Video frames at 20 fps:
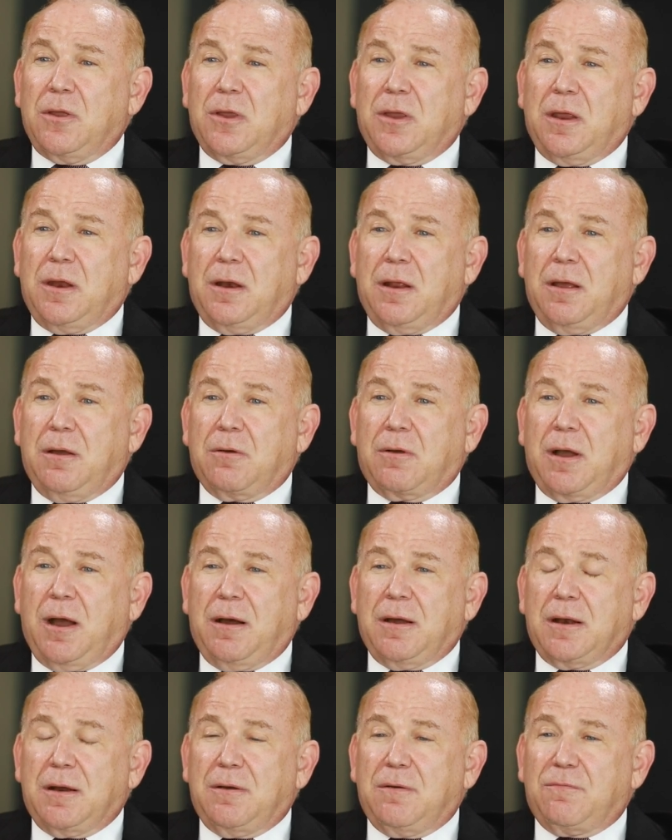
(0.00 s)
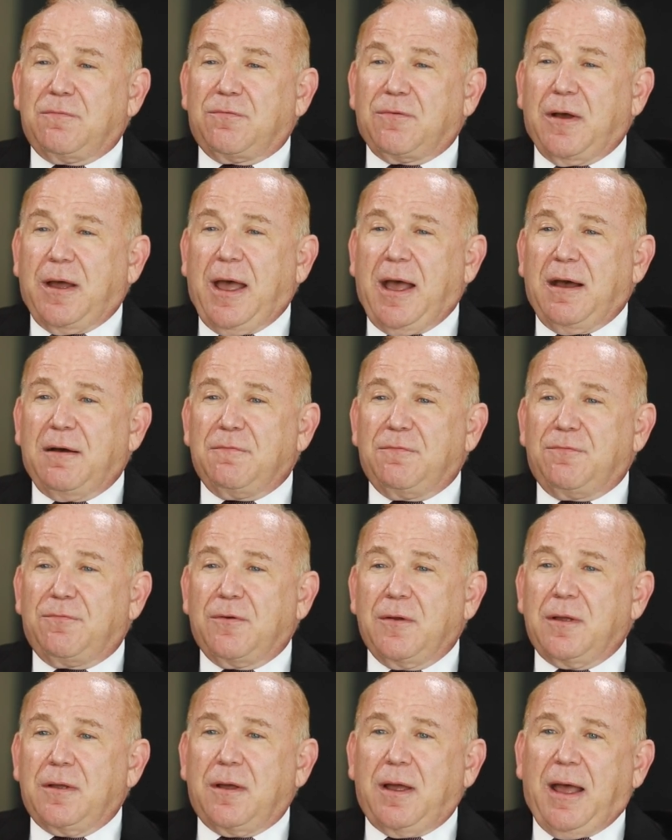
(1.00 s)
you know, kind of have